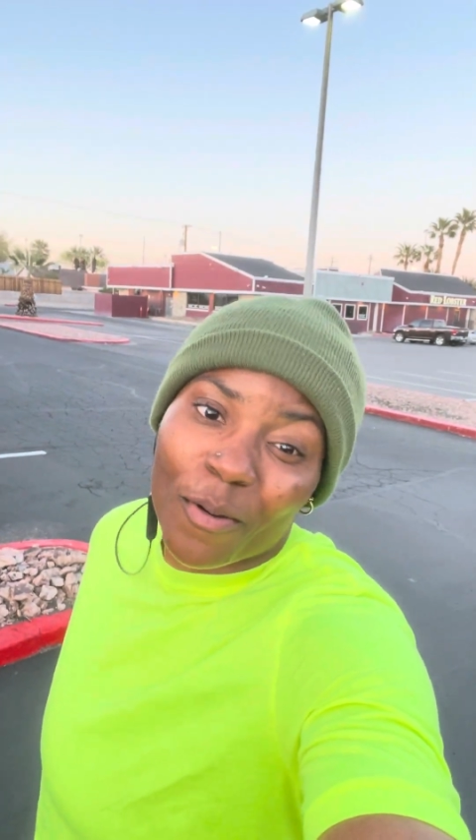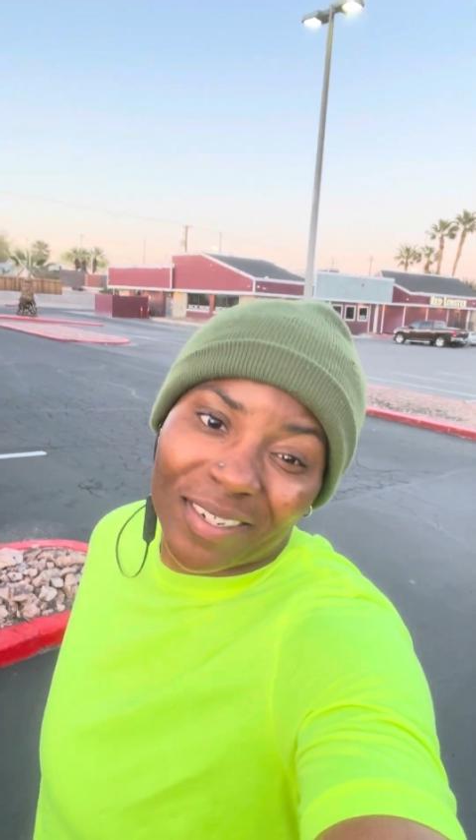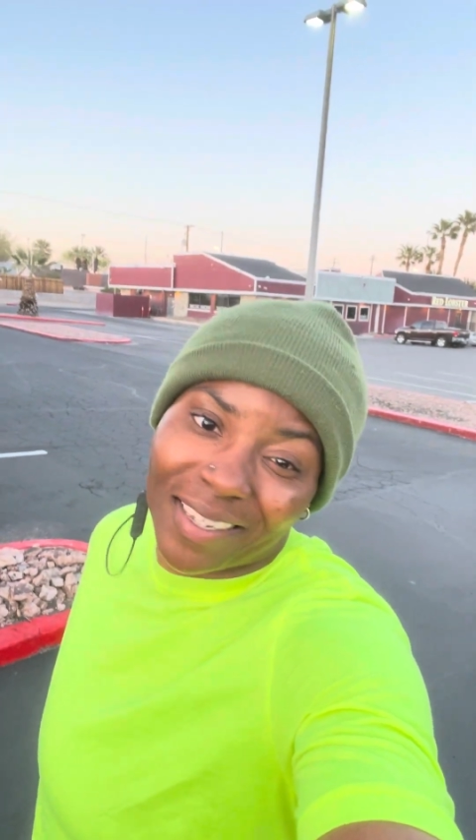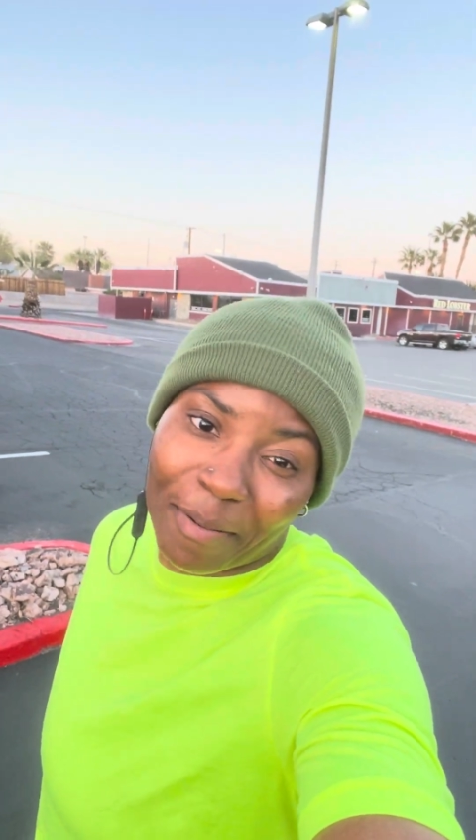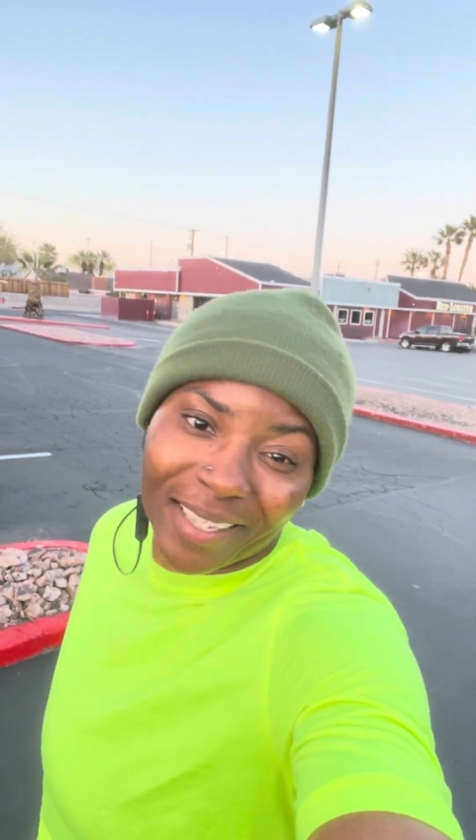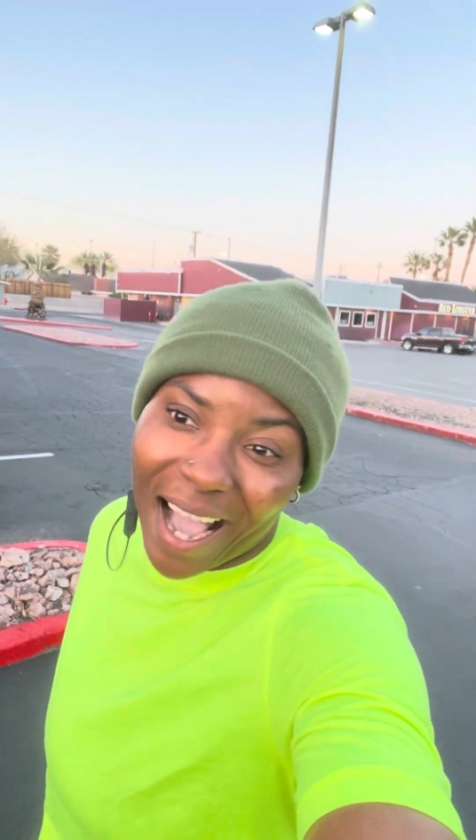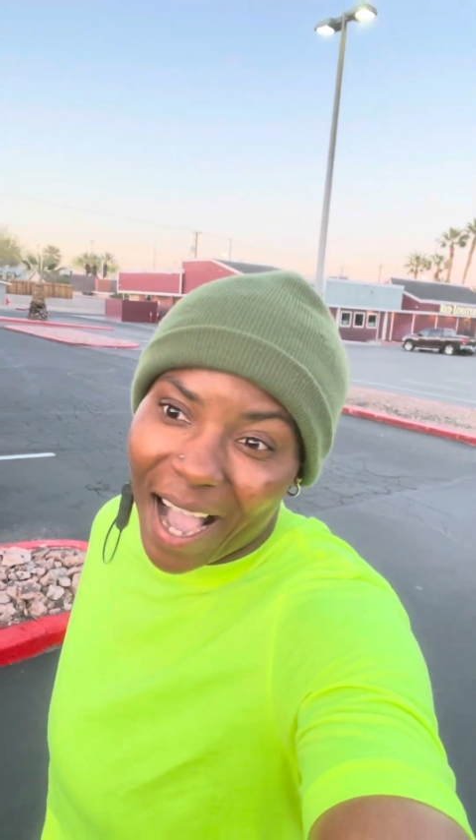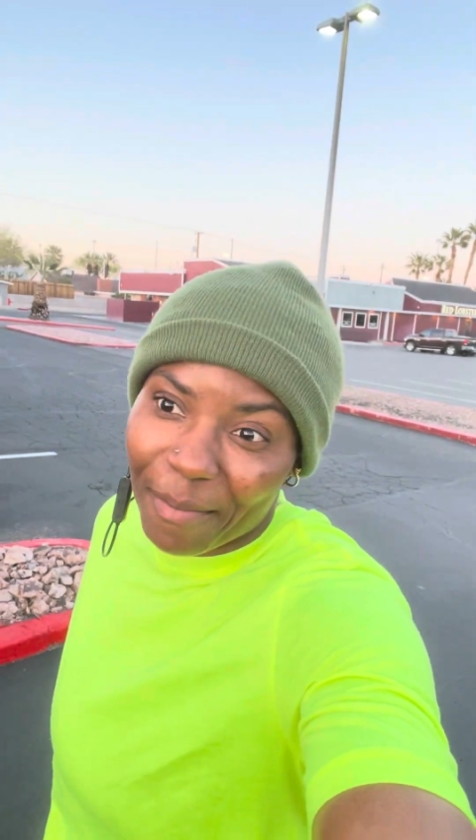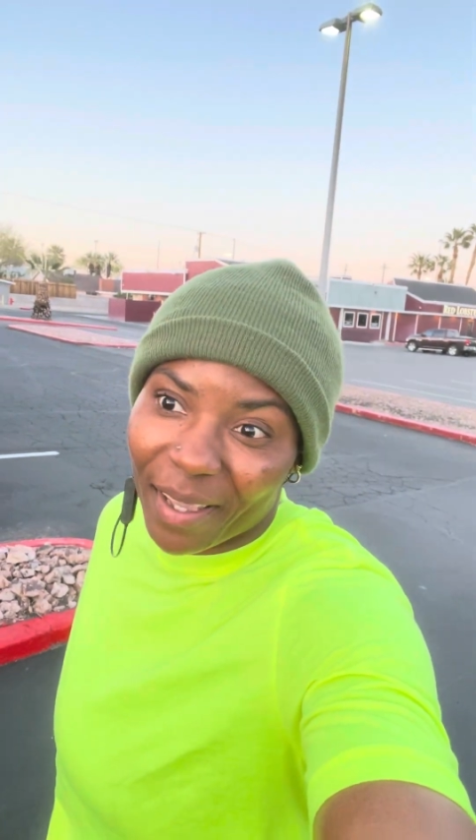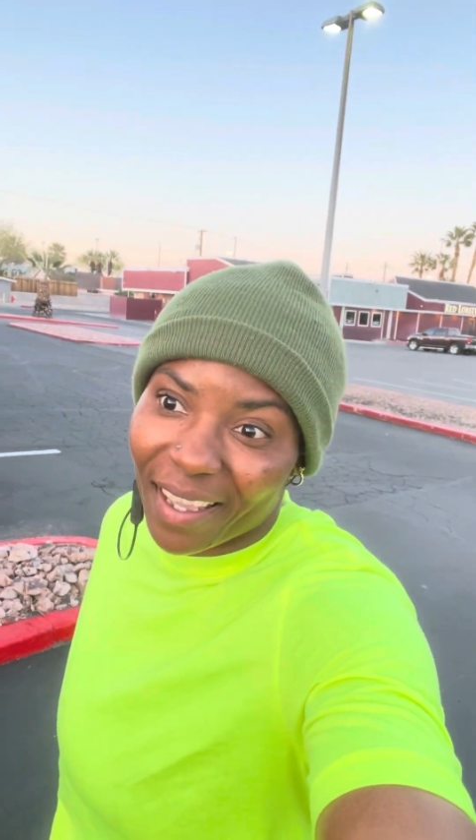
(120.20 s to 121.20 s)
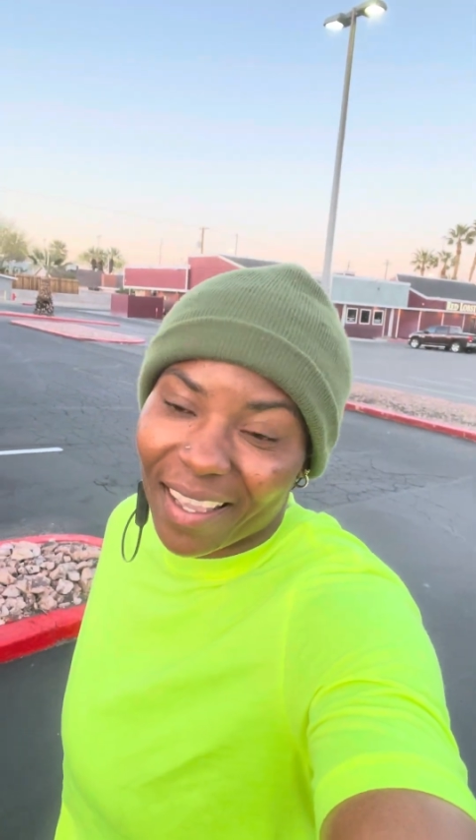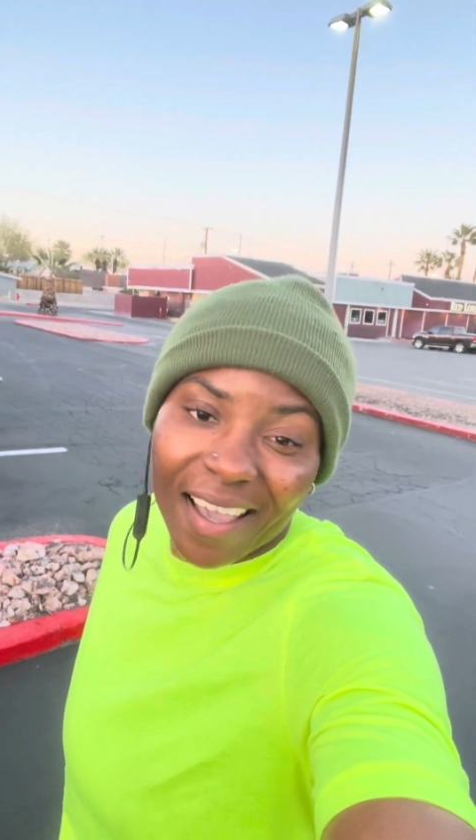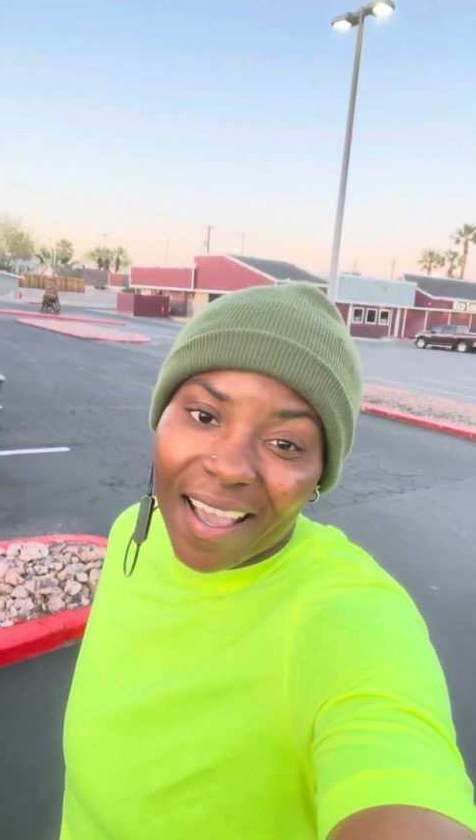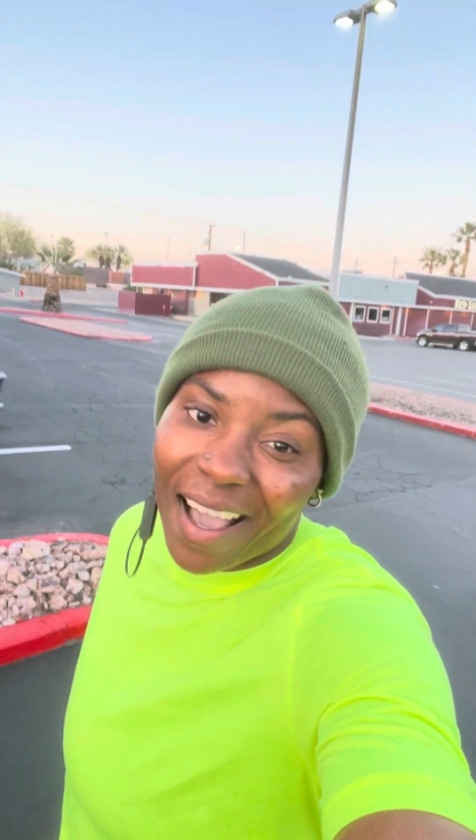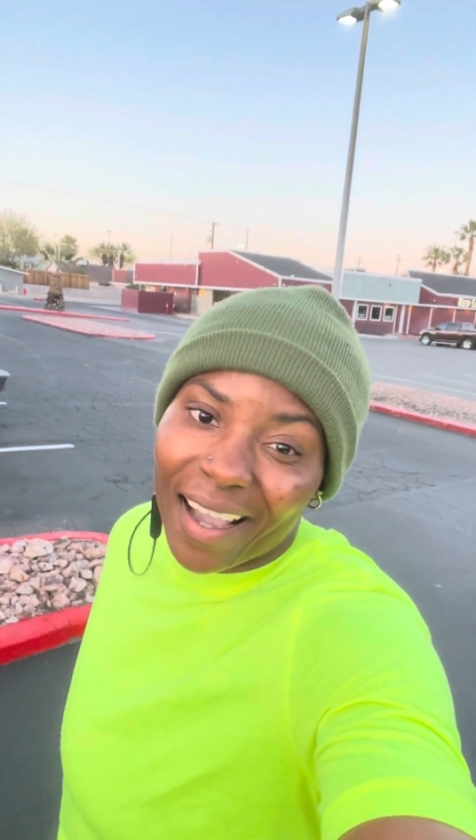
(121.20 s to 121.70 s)
when time hit.
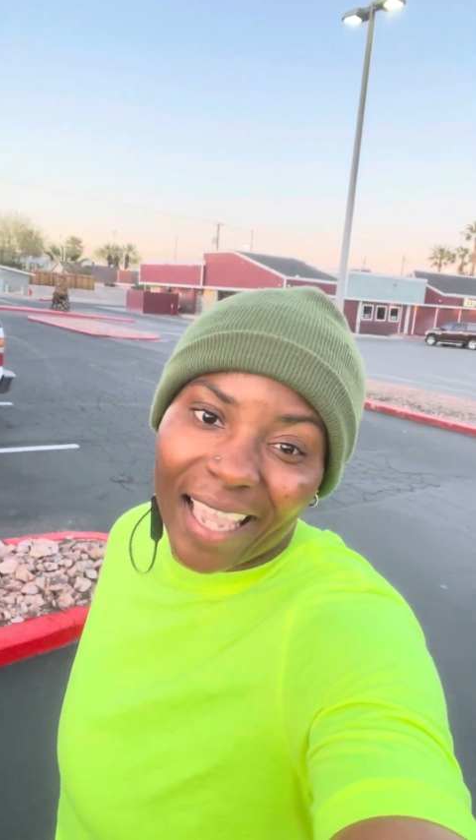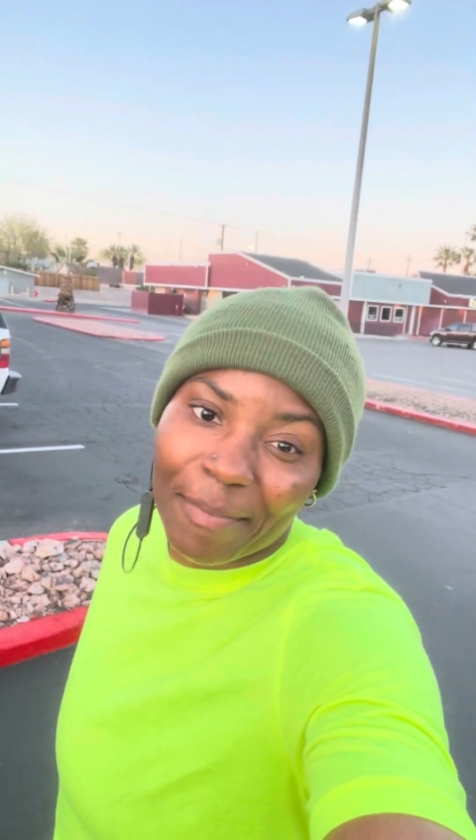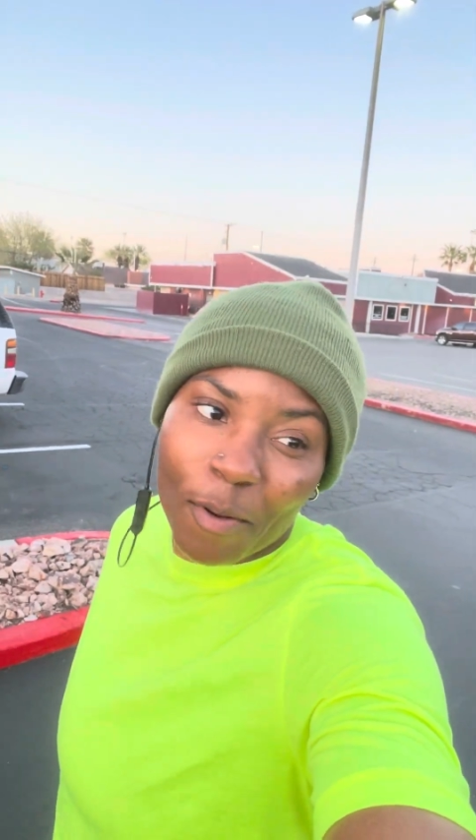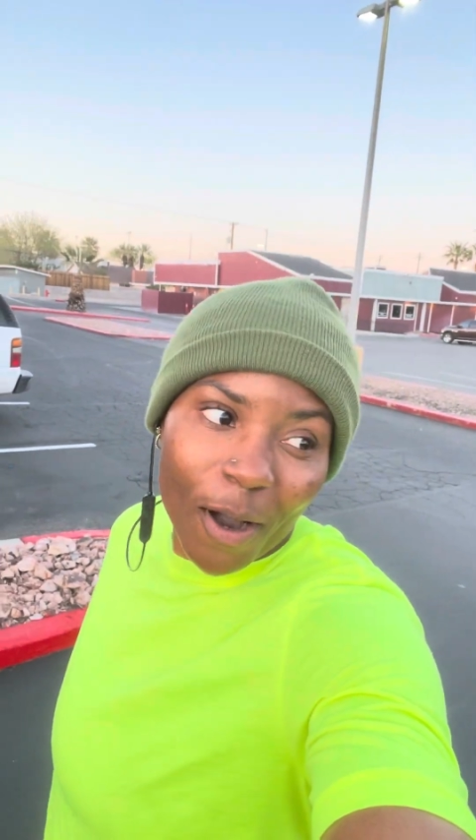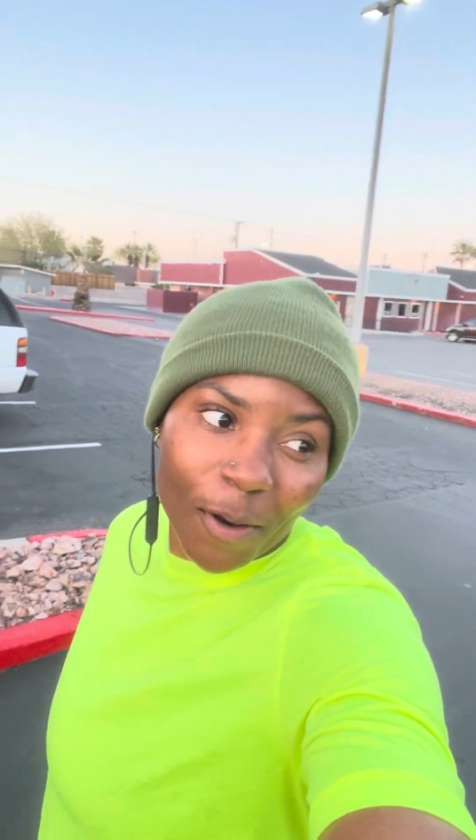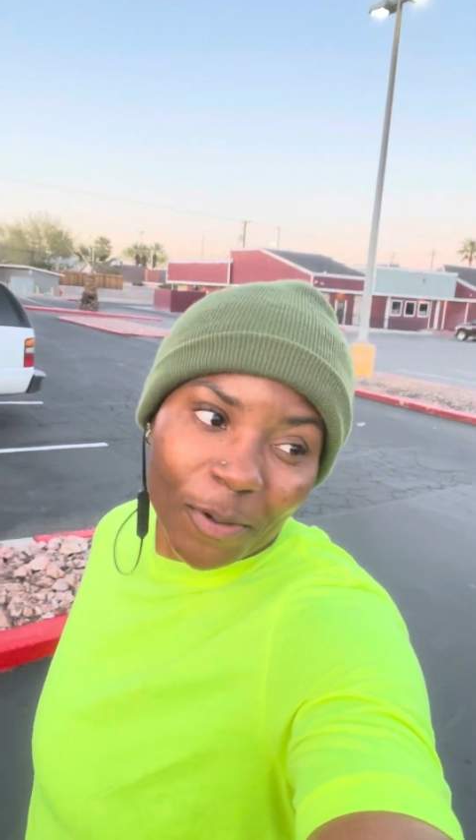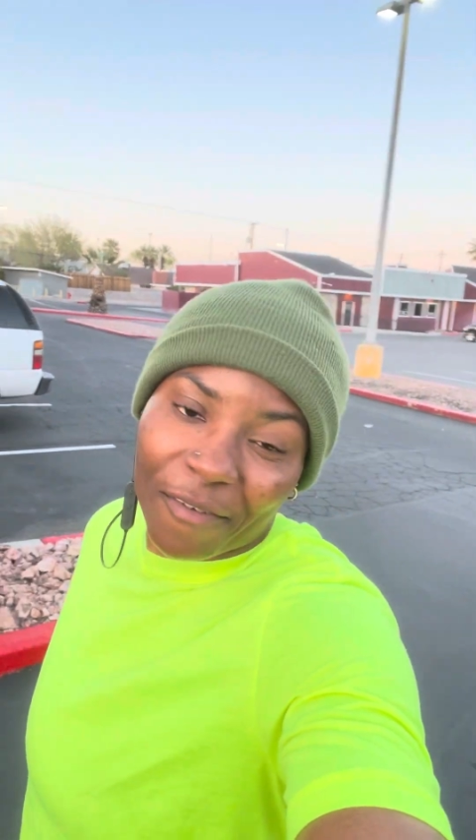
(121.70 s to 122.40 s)
I can't be walking with a